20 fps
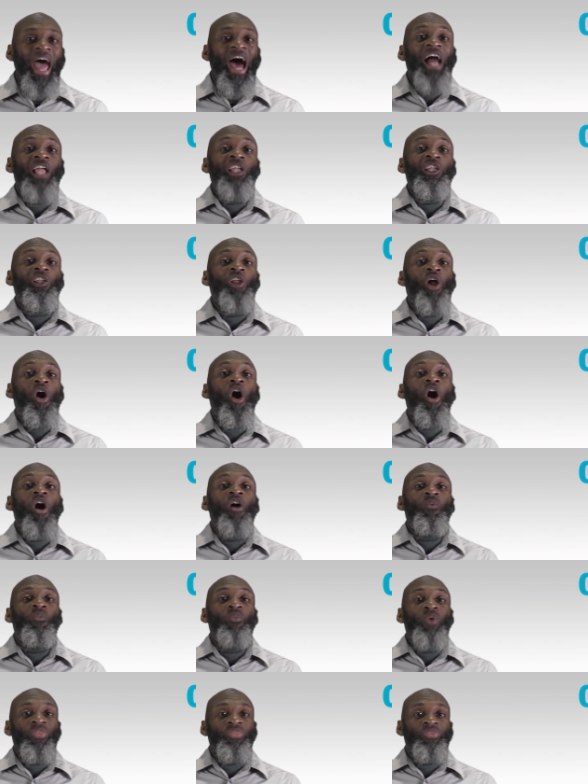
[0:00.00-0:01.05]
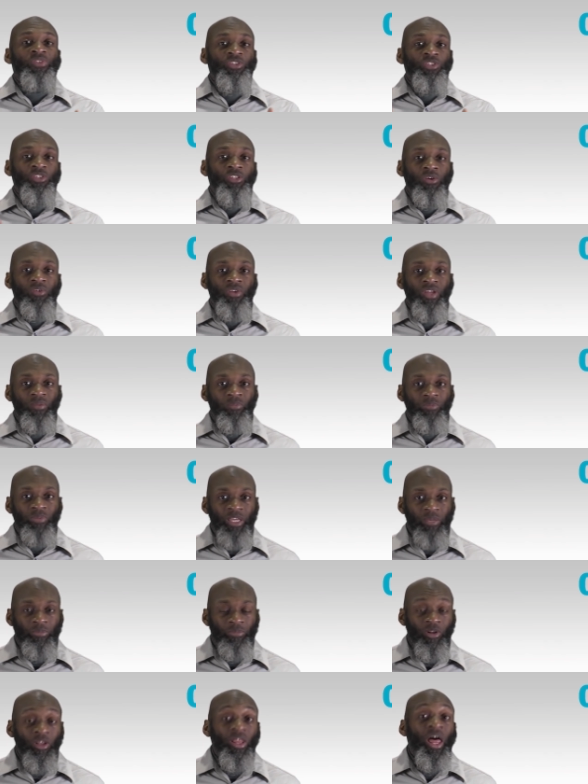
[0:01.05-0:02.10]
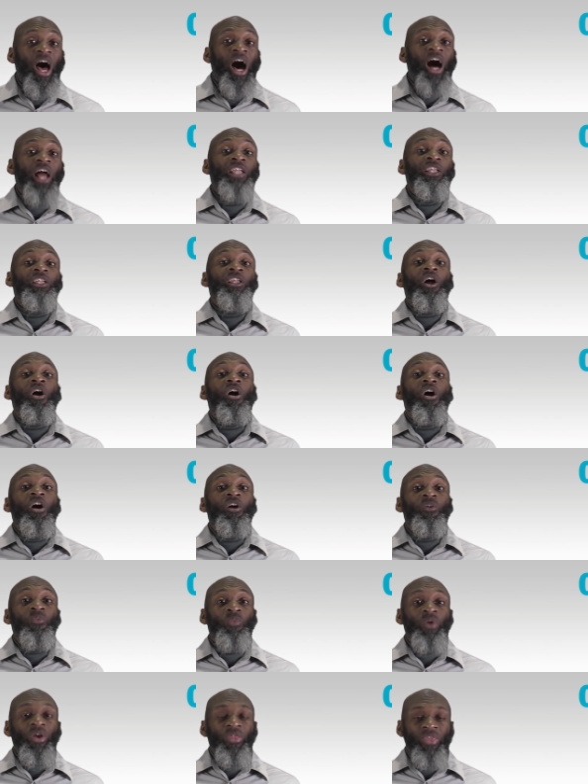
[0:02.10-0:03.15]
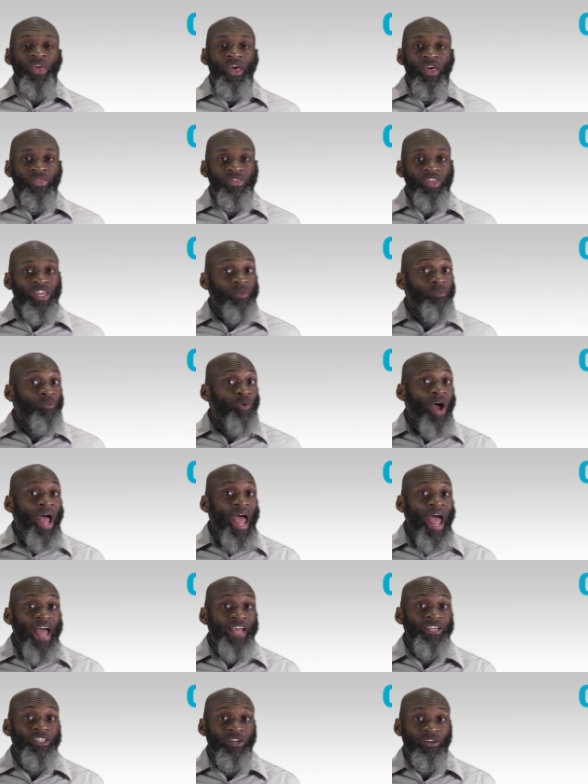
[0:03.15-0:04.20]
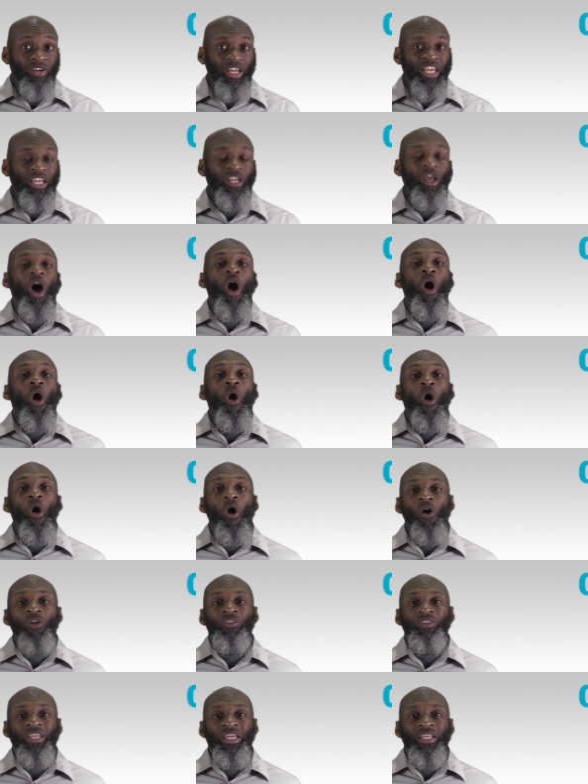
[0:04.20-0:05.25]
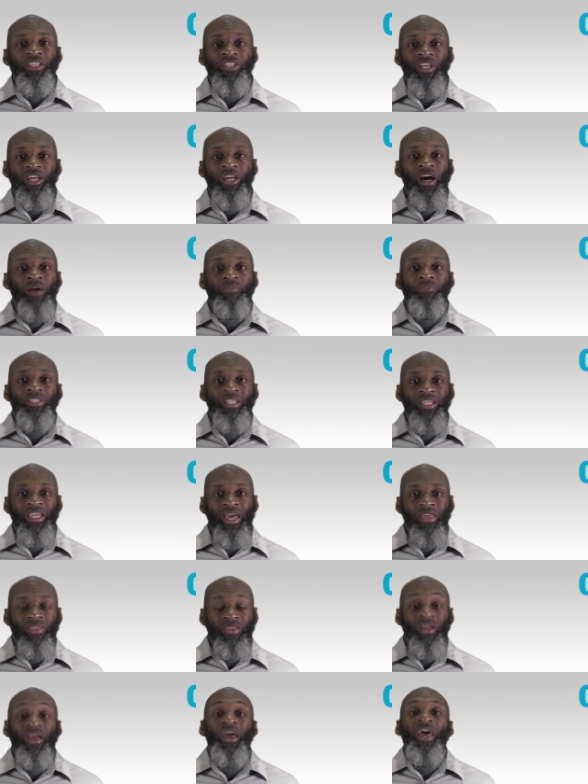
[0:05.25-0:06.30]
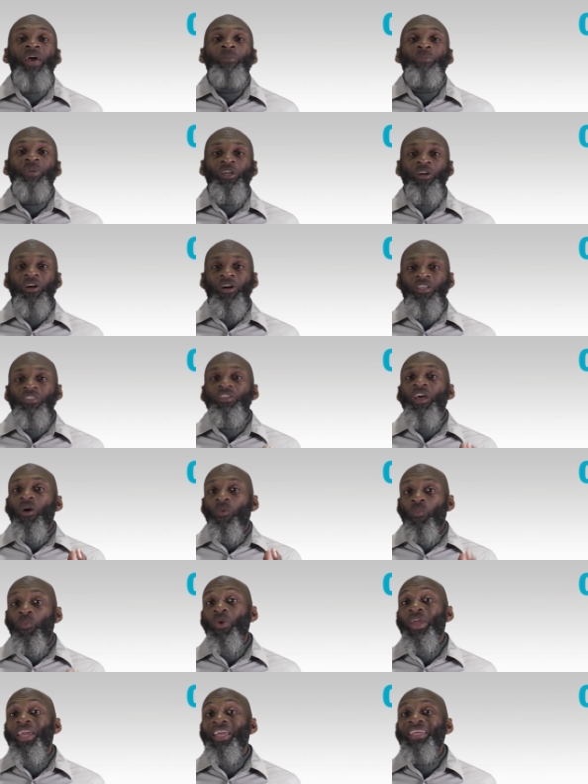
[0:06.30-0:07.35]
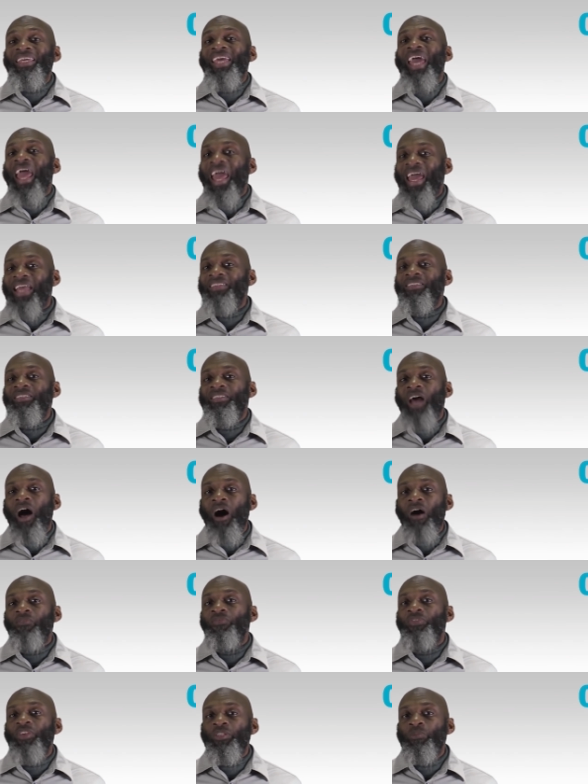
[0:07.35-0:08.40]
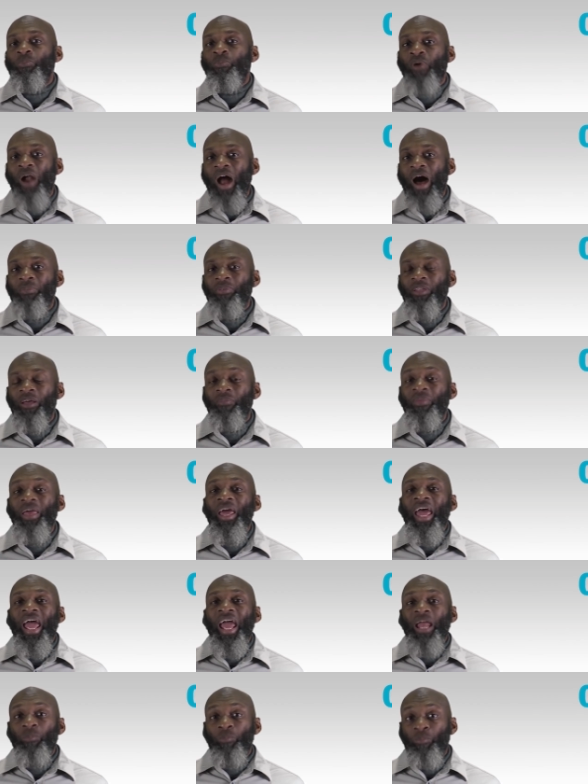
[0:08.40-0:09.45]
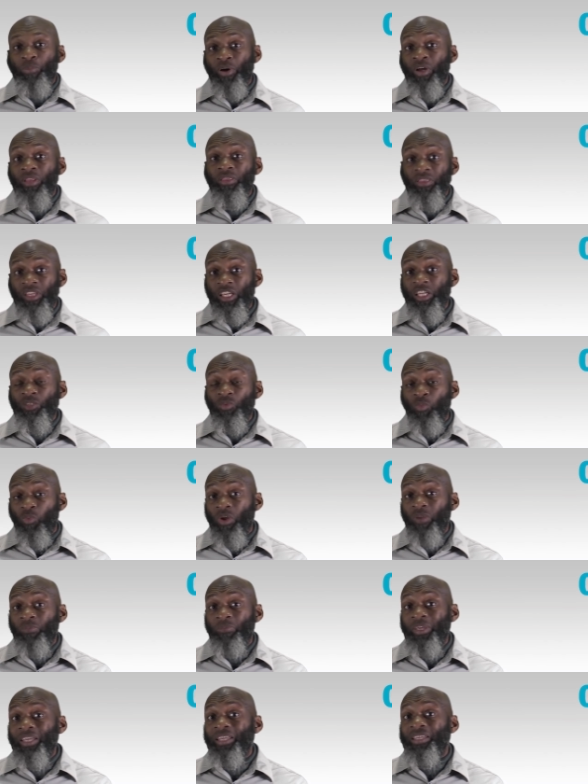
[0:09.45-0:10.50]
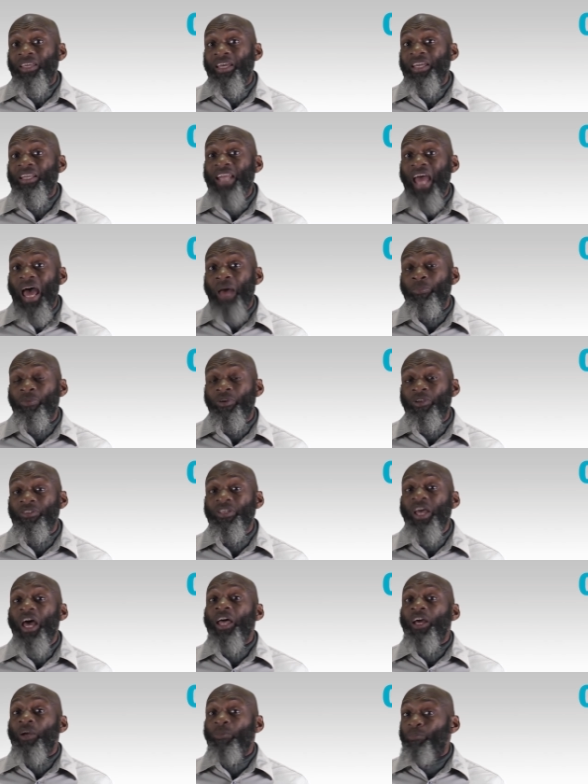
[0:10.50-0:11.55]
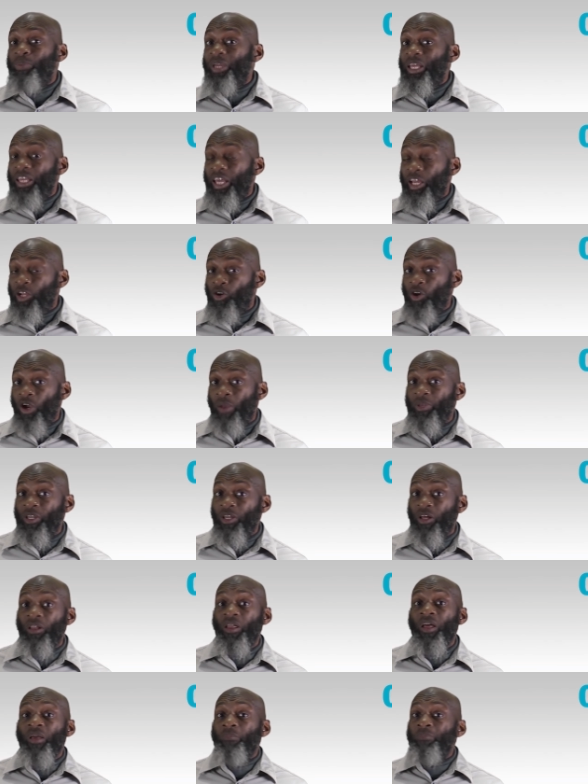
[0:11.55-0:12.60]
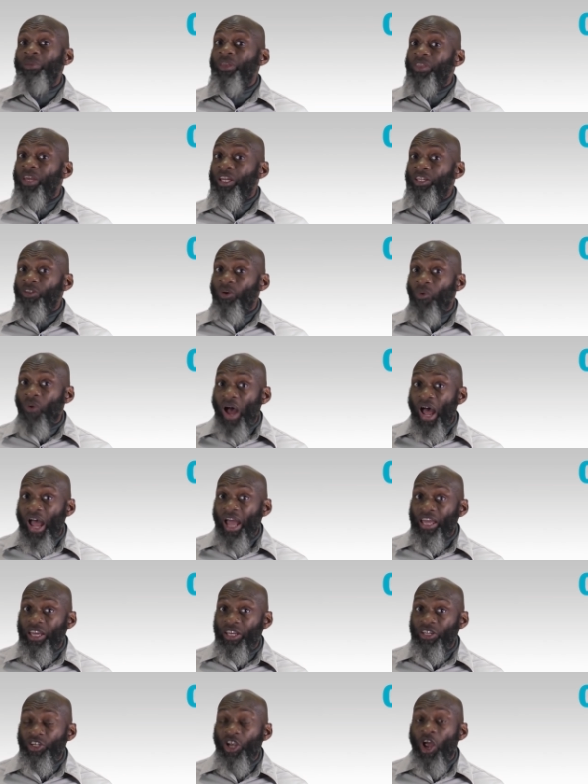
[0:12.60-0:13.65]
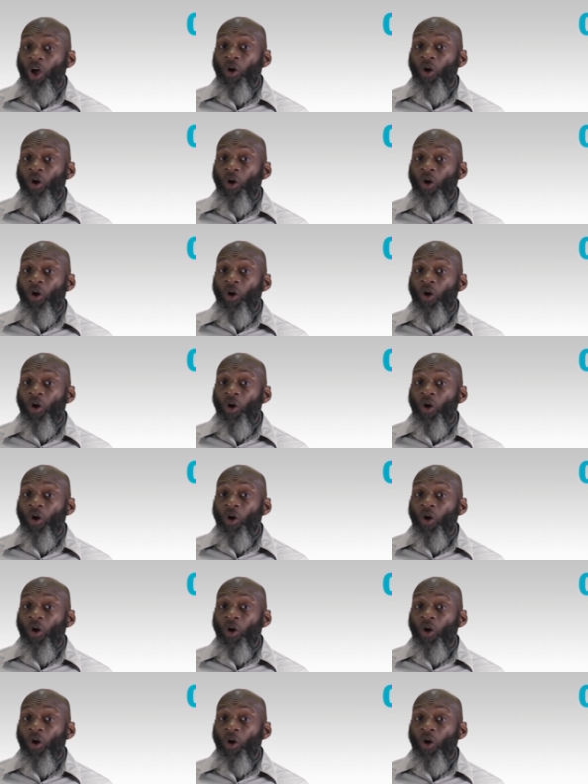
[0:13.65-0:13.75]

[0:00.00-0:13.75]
along with the Syrian people, along with the Muhajirin, all need to come together because we can solve this problem and put these would-be kidnappers, be they criminal, be they Daesh,